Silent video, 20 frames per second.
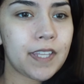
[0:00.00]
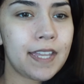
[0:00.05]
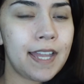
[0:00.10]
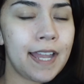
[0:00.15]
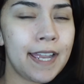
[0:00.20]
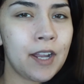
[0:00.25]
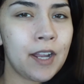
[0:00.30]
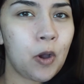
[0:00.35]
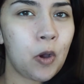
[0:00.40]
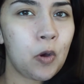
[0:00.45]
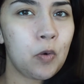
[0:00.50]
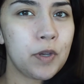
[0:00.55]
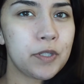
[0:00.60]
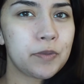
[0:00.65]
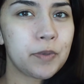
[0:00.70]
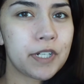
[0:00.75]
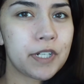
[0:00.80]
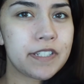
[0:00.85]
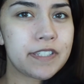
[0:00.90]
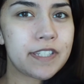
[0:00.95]
I always
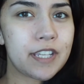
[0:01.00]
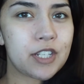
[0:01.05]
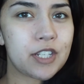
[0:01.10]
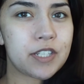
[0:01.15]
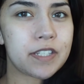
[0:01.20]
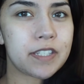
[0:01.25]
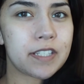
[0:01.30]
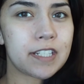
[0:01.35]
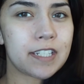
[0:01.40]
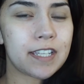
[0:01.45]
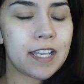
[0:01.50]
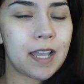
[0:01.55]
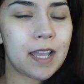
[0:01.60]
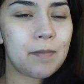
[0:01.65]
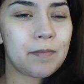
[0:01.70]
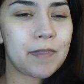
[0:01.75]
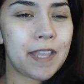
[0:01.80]
want to say she's going to come